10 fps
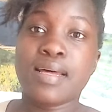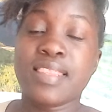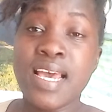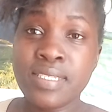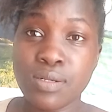
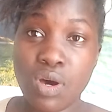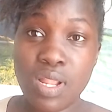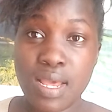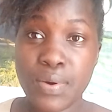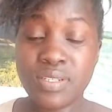that's
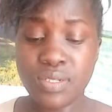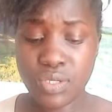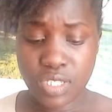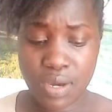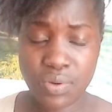all I wanted to
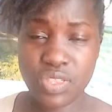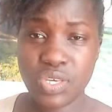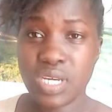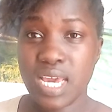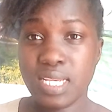share with
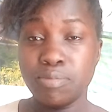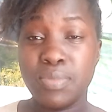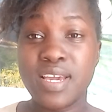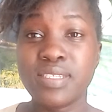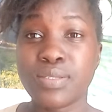you guys,
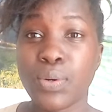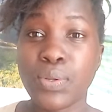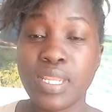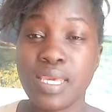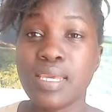my
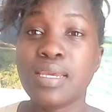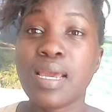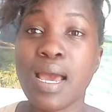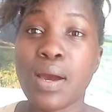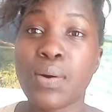story,
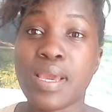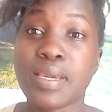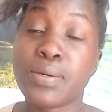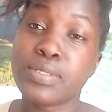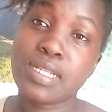how I
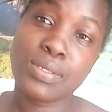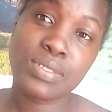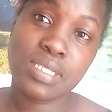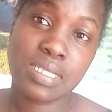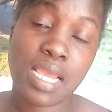got
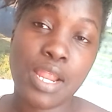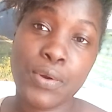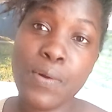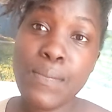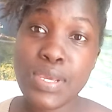lost in
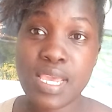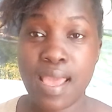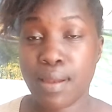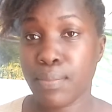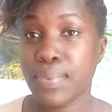Nairobi.
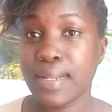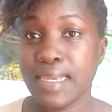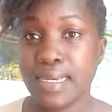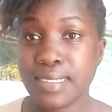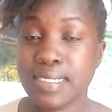And
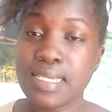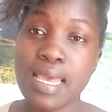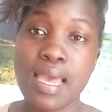please,